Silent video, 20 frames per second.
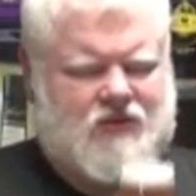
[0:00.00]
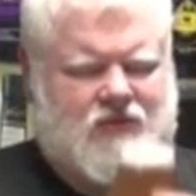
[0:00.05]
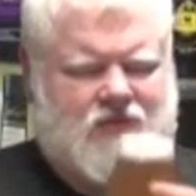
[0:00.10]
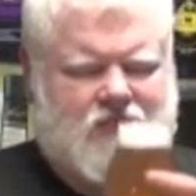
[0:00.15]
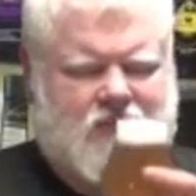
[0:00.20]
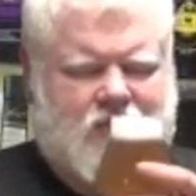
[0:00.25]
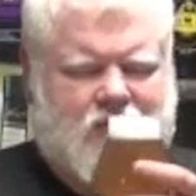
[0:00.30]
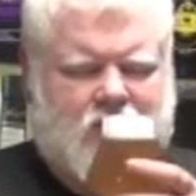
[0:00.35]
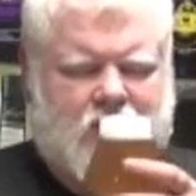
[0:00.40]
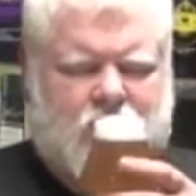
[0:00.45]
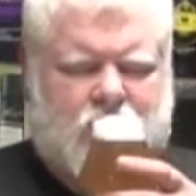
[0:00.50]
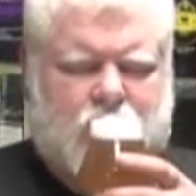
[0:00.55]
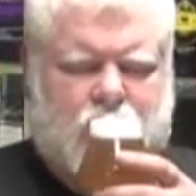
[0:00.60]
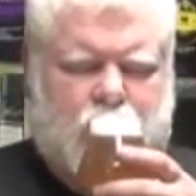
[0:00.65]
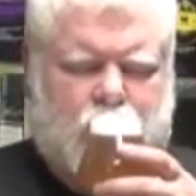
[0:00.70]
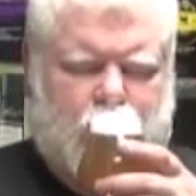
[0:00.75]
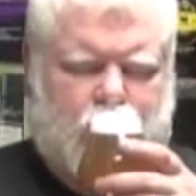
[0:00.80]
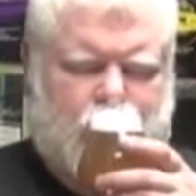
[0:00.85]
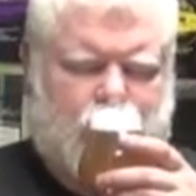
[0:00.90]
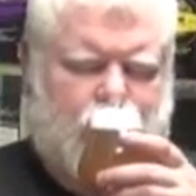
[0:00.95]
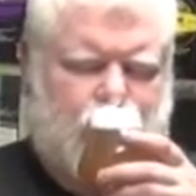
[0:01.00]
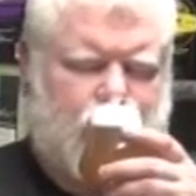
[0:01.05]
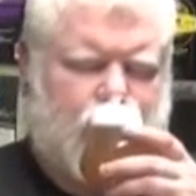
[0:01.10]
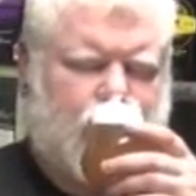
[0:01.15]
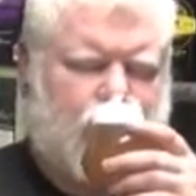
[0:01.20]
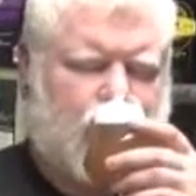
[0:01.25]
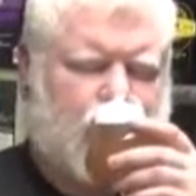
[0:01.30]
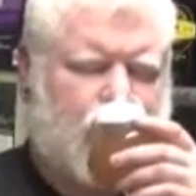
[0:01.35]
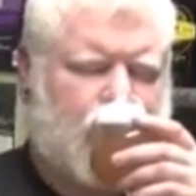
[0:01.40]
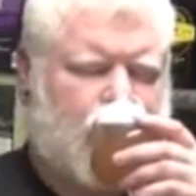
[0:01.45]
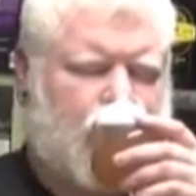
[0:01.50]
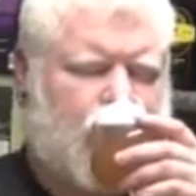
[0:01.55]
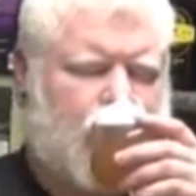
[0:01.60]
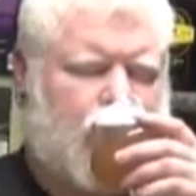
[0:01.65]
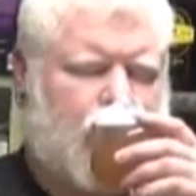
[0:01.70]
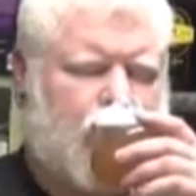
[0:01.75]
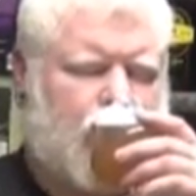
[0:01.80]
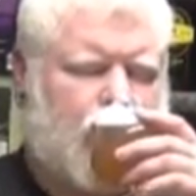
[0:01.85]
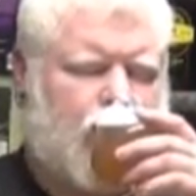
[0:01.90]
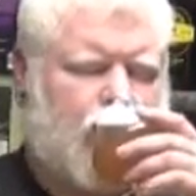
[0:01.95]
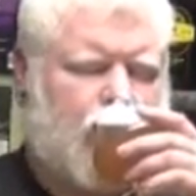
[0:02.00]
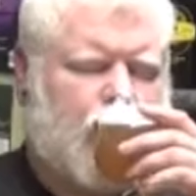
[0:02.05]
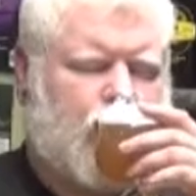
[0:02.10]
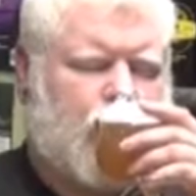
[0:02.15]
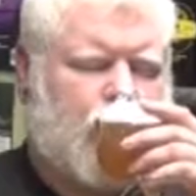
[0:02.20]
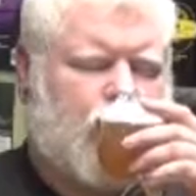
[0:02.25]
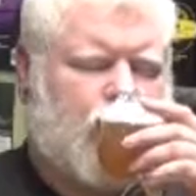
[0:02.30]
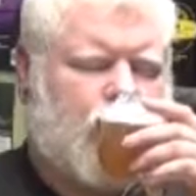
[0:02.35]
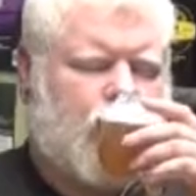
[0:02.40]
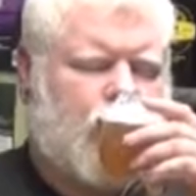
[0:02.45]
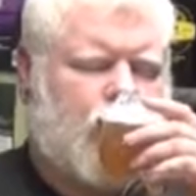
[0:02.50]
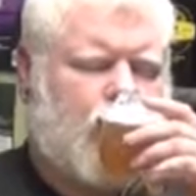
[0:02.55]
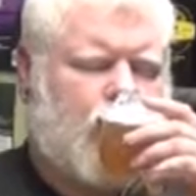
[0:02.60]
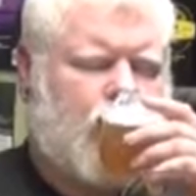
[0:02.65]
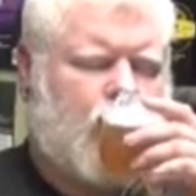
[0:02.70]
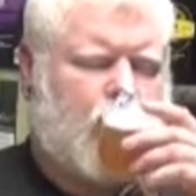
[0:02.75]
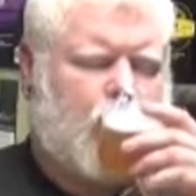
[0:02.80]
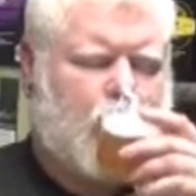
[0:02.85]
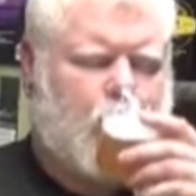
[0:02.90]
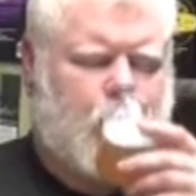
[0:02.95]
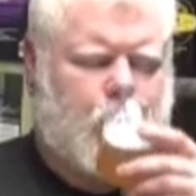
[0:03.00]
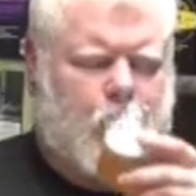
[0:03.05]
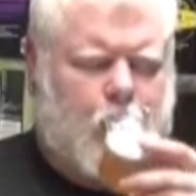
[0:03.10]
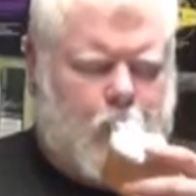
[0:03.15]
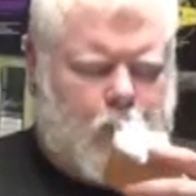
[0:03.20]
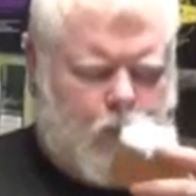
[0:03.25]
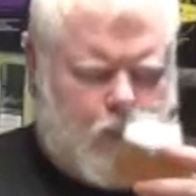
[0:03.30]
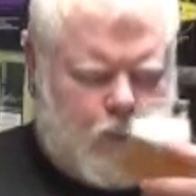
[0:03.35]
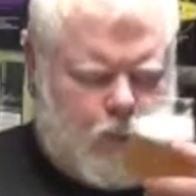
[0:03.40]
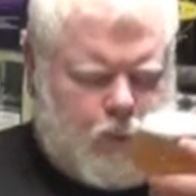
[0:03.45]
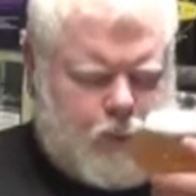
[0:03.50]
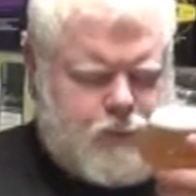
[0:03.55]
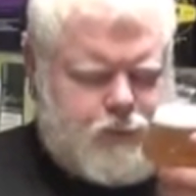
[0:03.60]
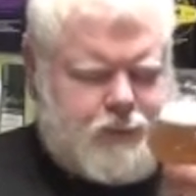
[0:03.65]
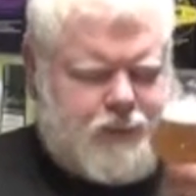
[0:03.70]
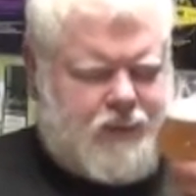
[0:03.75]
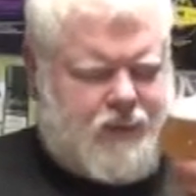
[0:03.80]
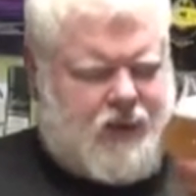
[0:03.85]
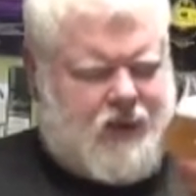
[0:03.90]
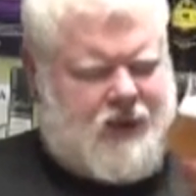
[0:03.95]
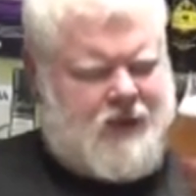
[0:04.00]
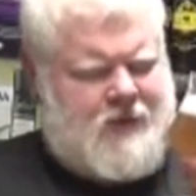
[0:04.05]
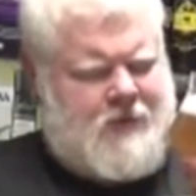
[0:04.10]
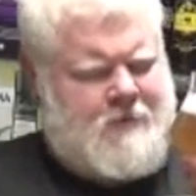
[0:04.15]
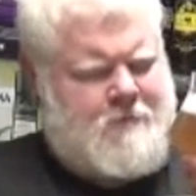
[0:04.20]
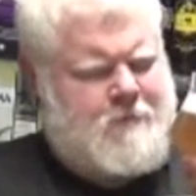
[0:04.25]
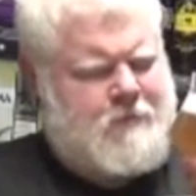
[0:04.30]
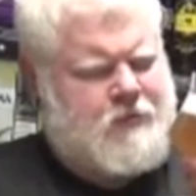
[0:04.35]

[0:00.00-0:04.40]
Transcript: (silence)